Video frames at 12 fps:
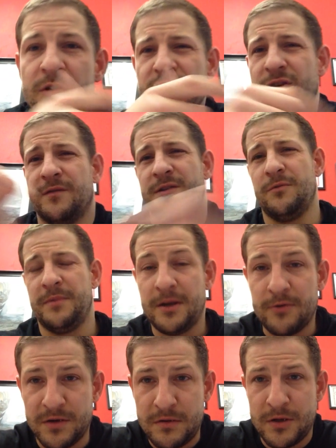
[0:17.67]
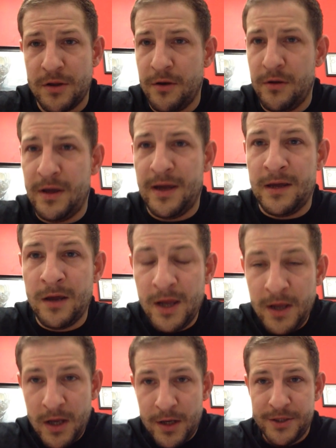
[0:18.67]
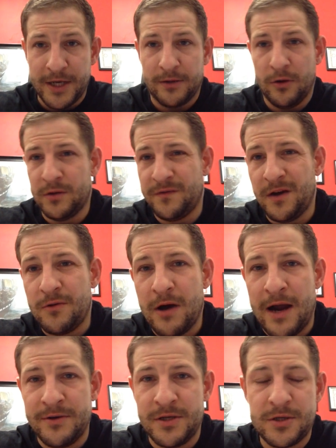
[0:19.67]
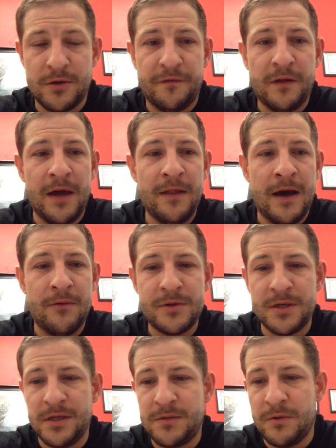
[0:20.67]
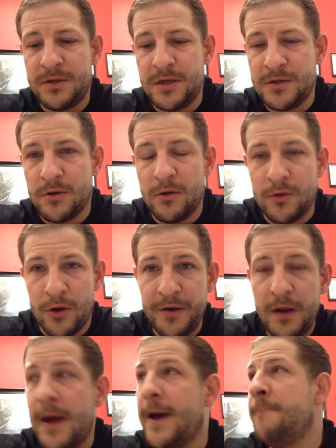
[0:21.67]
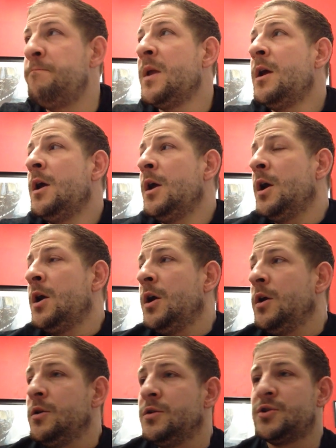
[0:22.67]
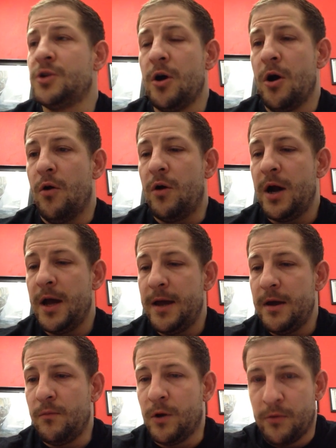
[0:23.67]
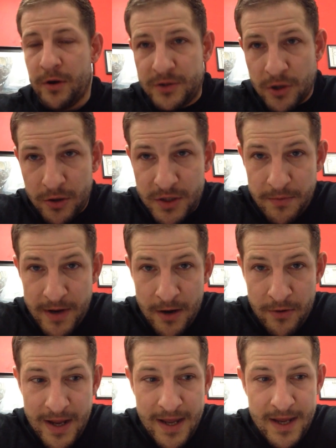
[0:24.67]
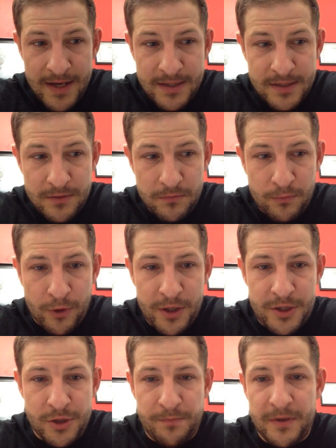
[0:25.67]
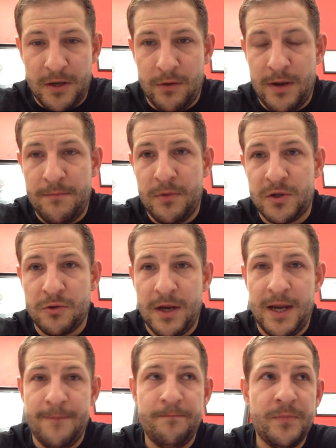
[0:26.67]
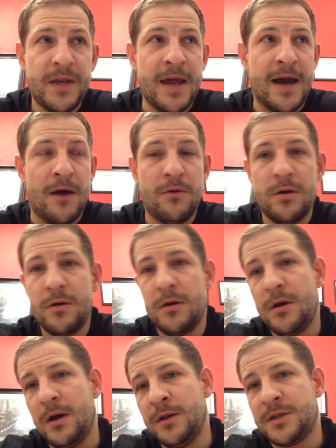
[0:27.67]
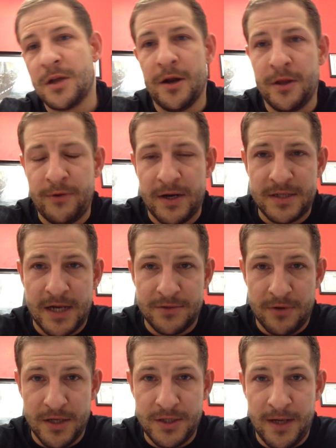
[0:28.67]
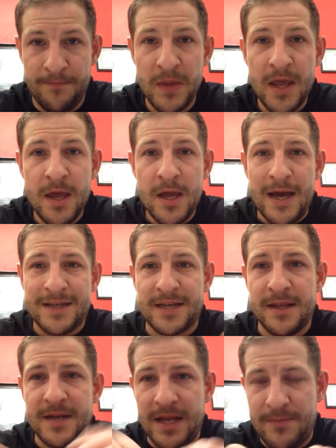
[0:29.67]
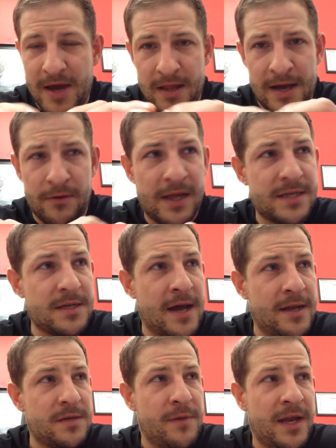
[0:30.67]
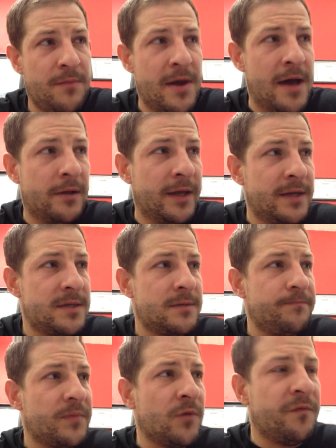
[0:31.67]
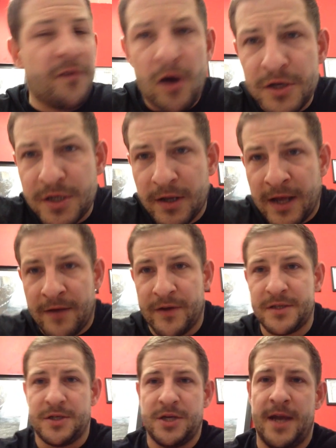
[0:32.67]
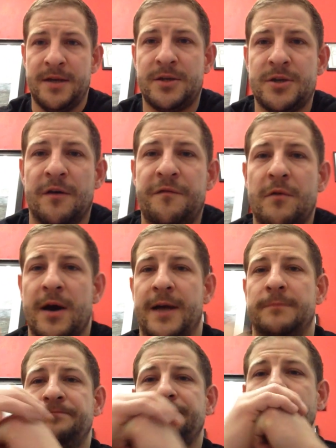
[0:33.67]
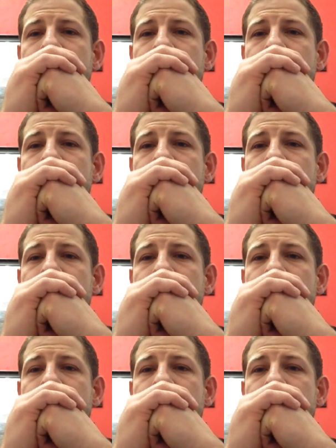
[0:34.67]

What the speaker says: Just obviously with being Christmas and the New Year, shed loads of inquiries and stuff like that, which is all good. So what I want to talk to you about is what you should be doing between now and starting on your exercise regime. I sent an email out last night to my email list. Unfortunately, I've had to change software.